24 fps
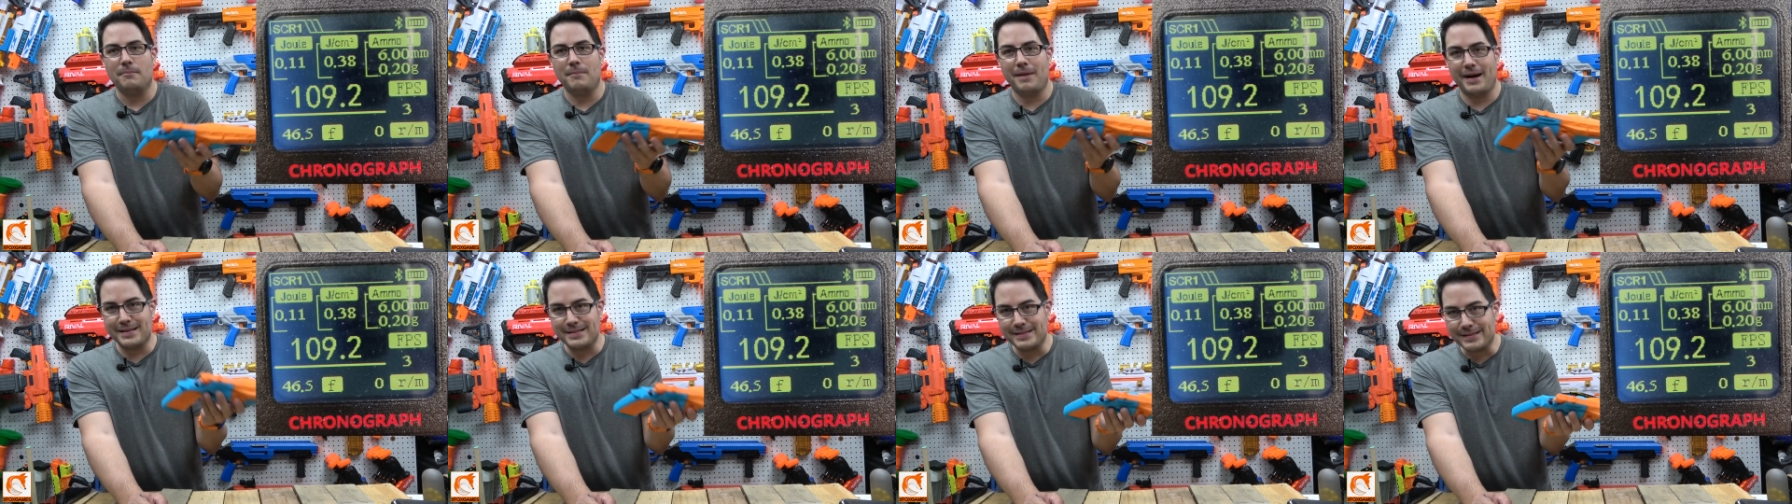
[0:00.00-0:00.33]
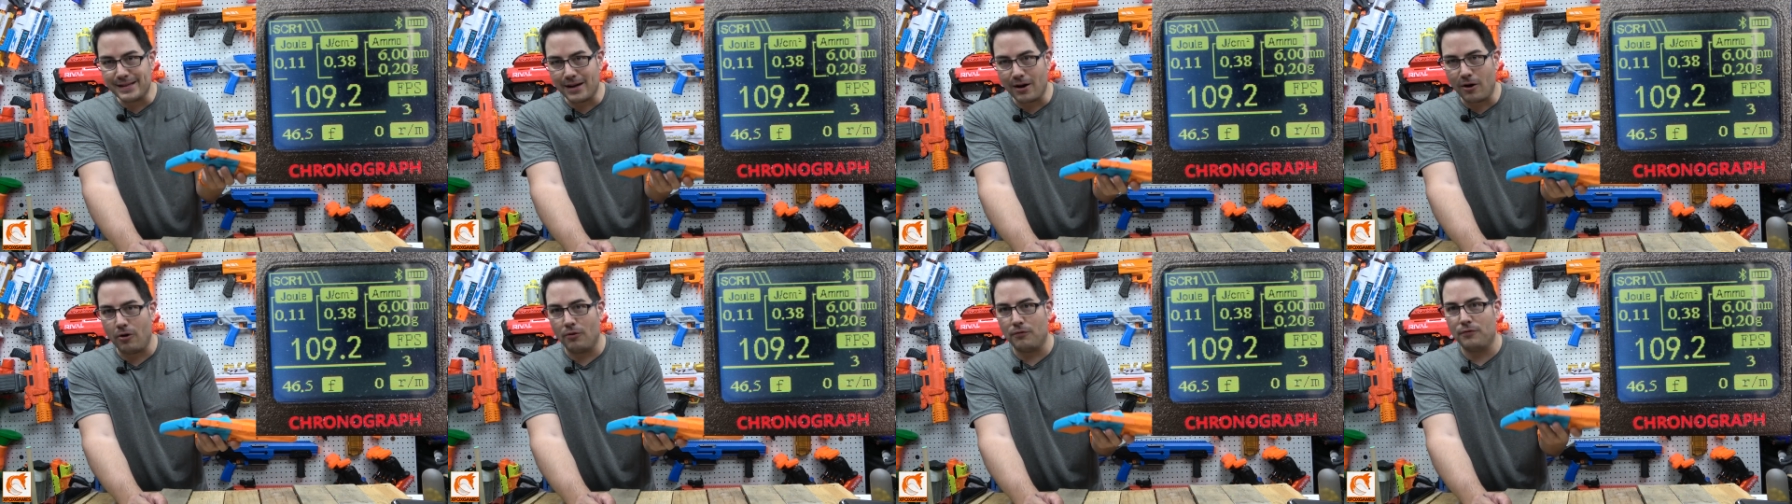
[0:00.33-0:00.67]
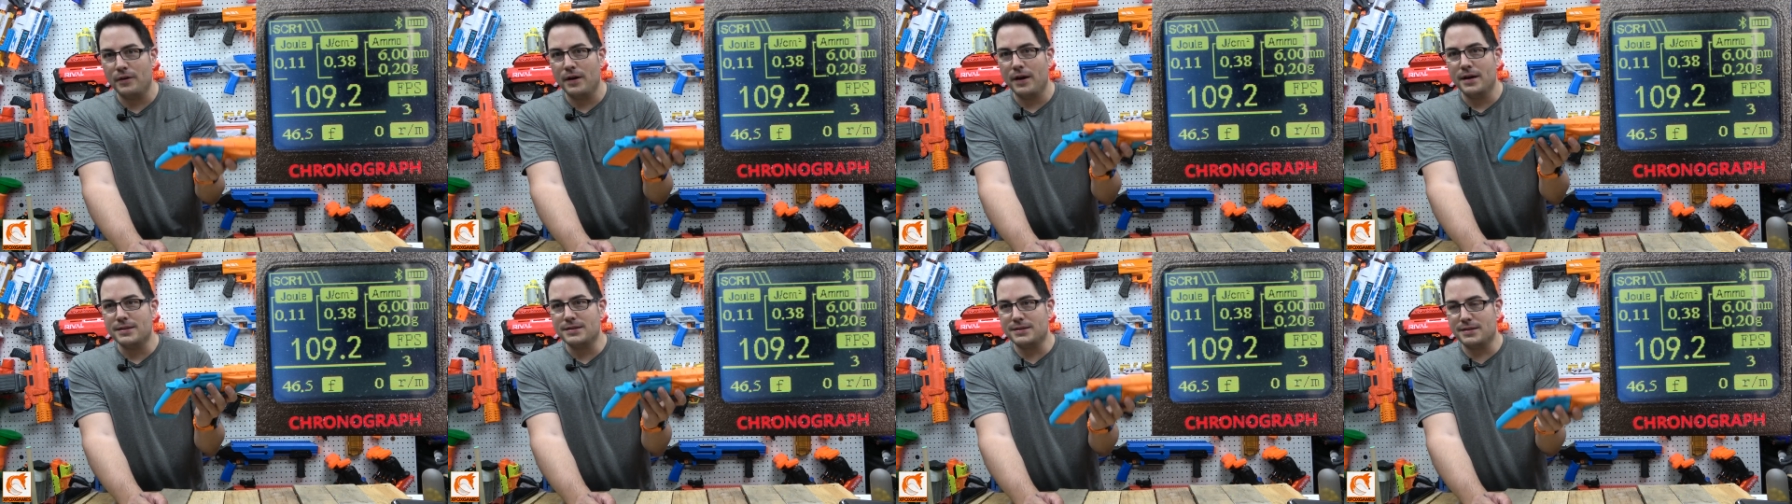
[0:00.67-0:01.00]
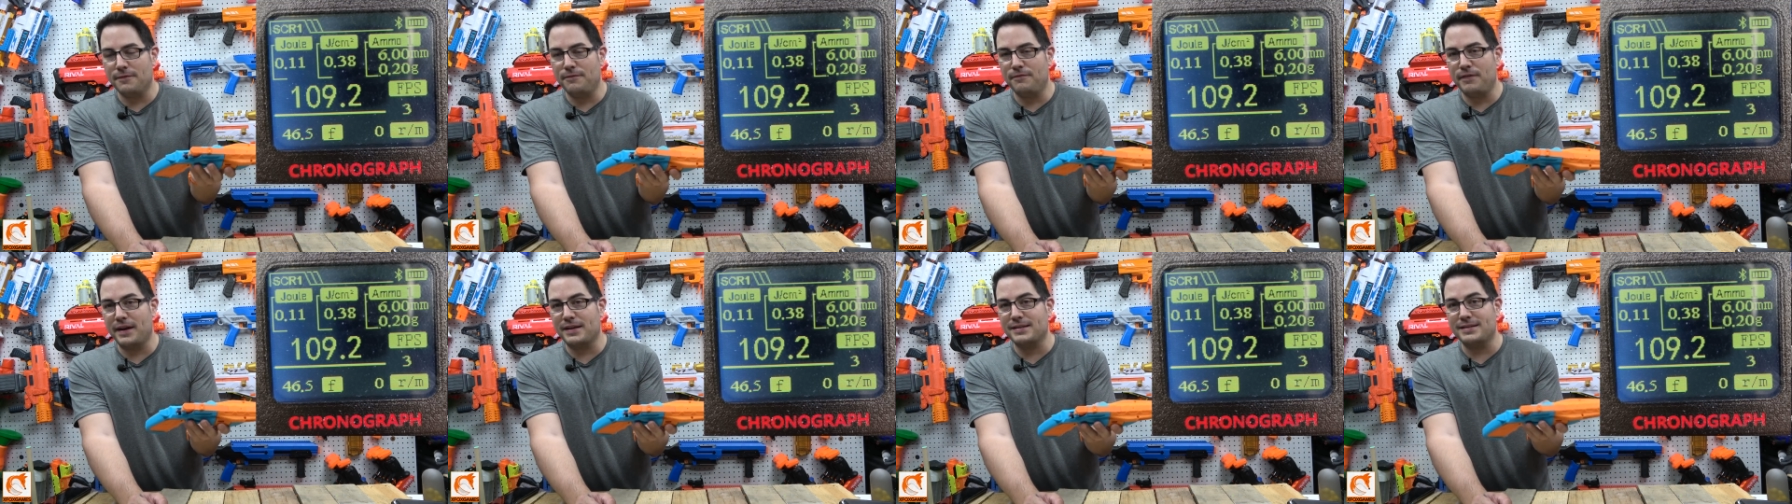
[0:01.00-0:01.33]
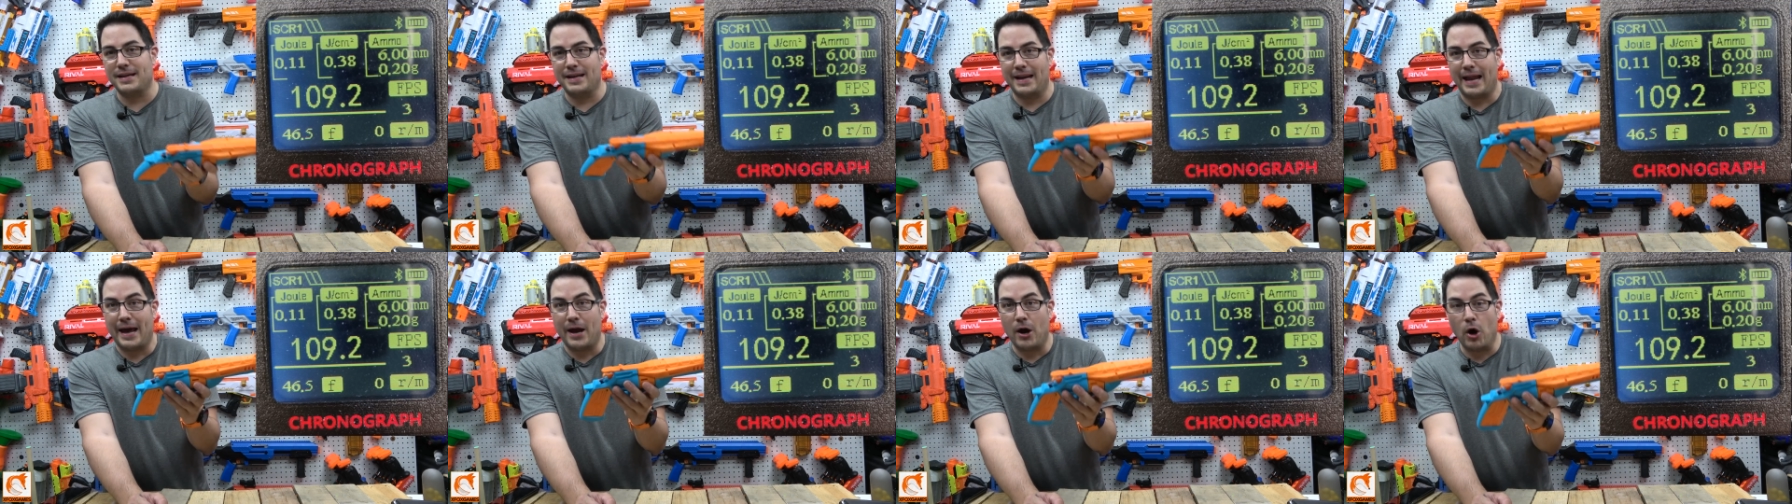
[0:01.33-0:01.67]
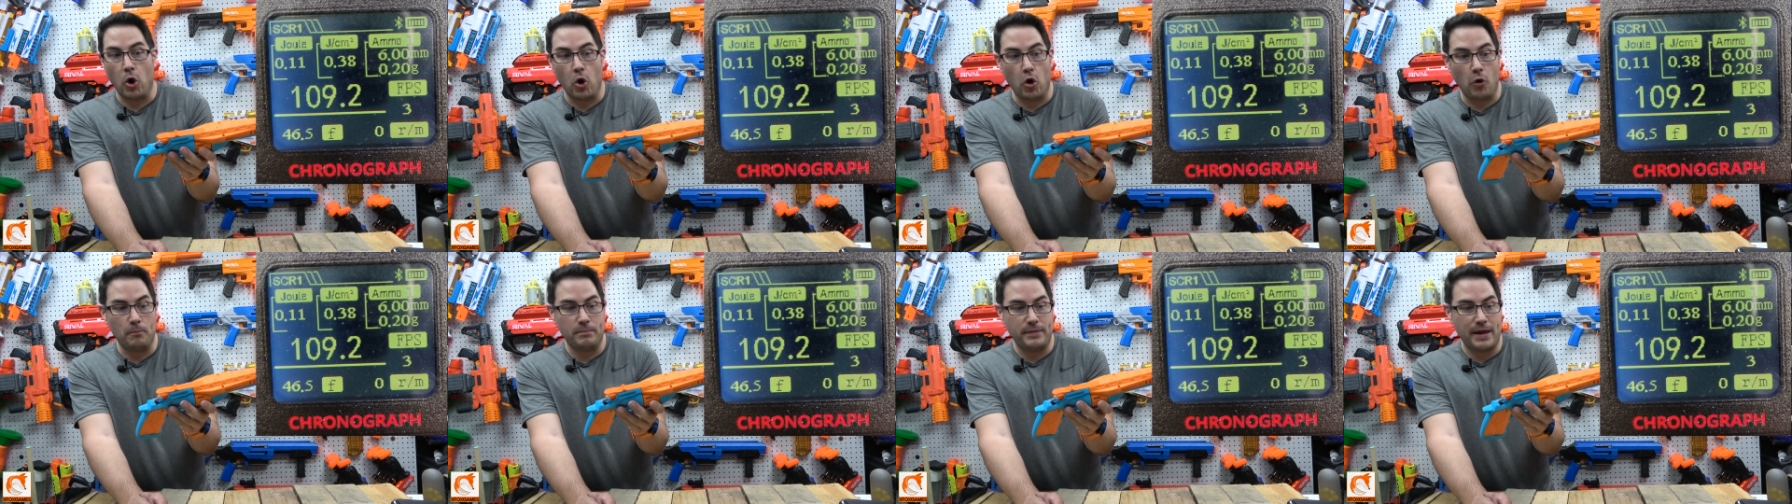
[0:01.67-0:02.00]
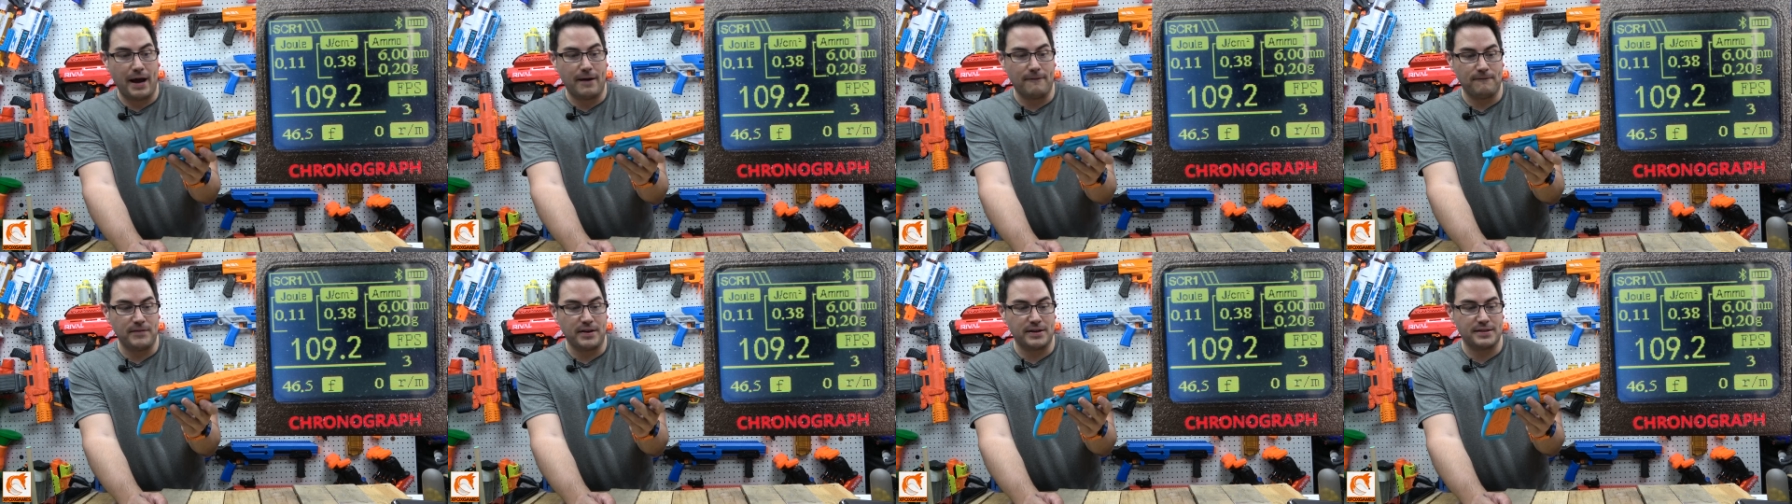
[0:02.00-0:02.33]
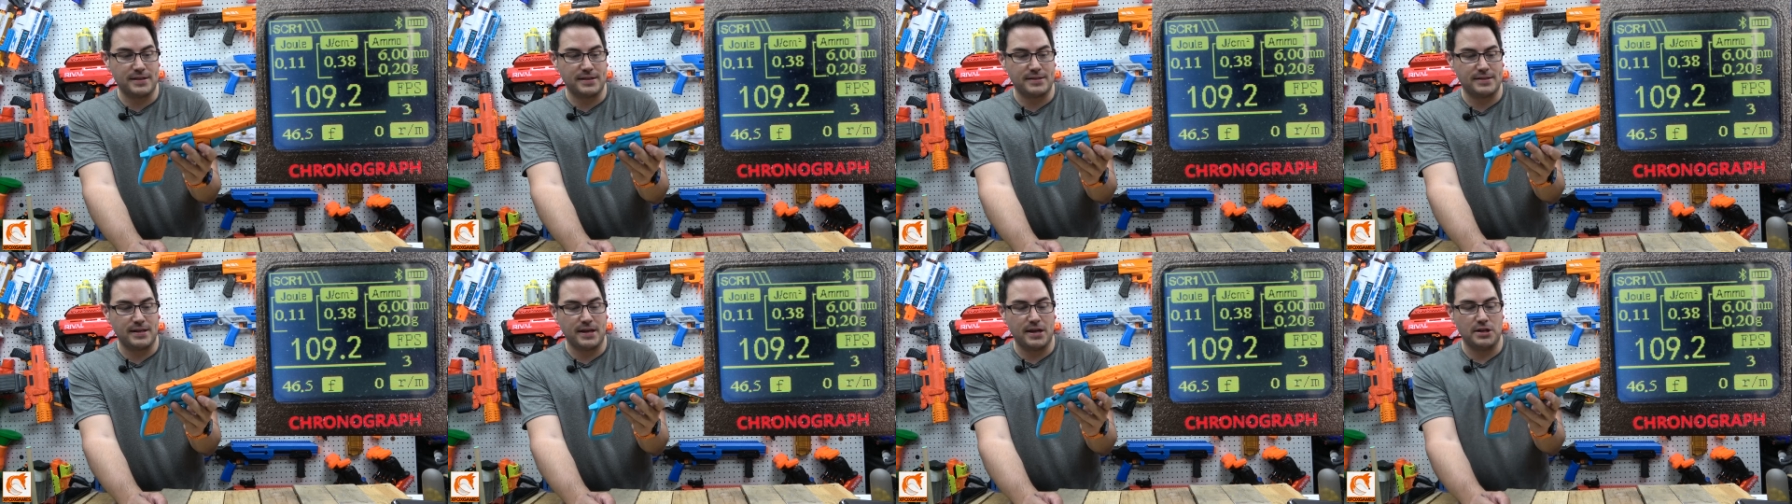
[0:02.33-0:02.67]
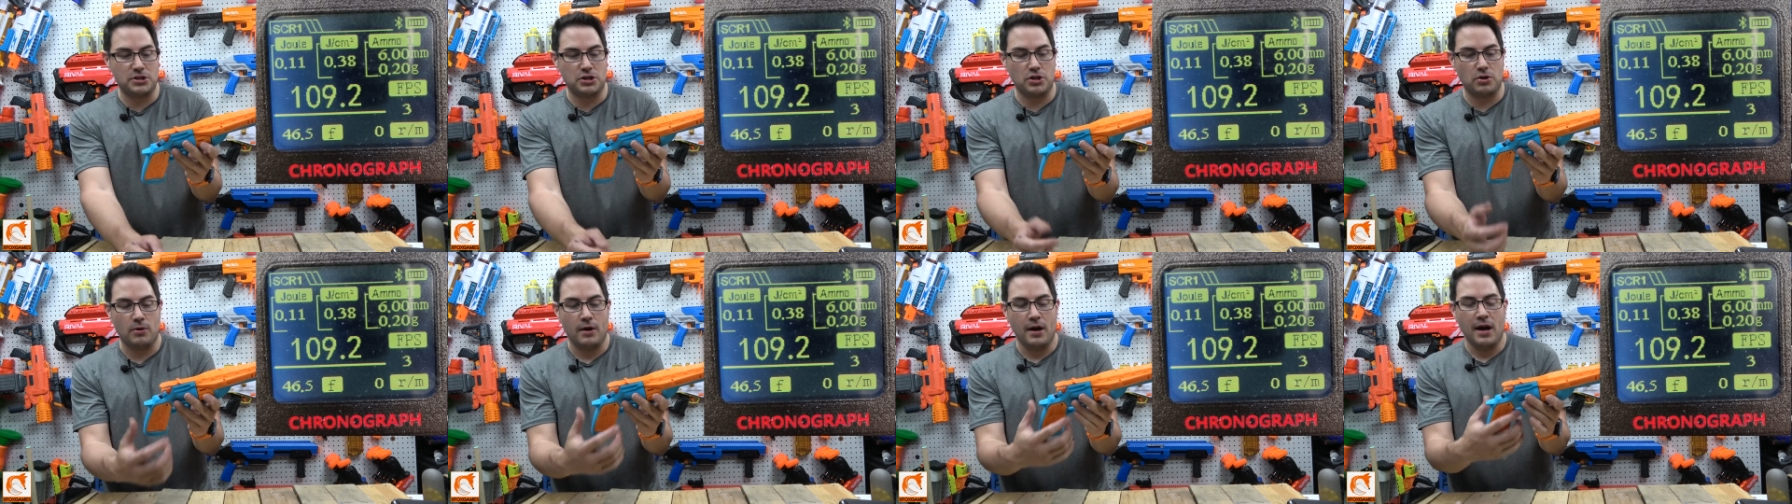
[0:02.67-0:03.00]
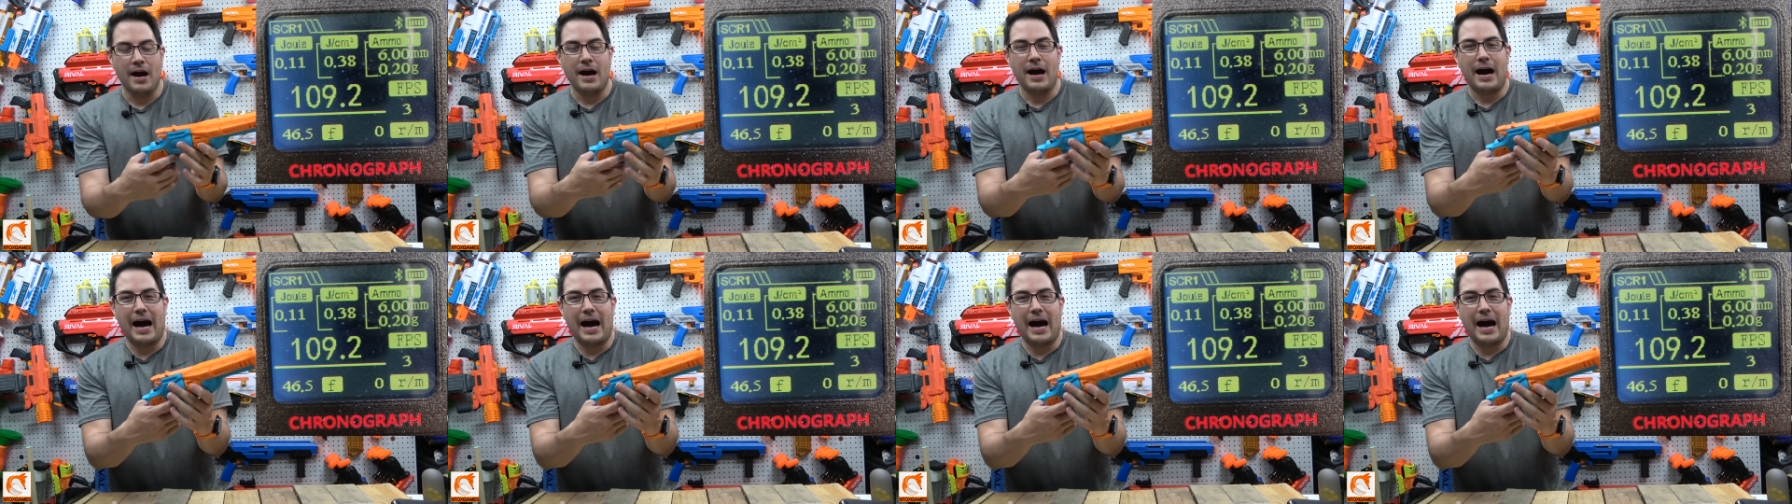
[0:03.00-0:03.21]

myself to fix it. And I hope that fixes the issue.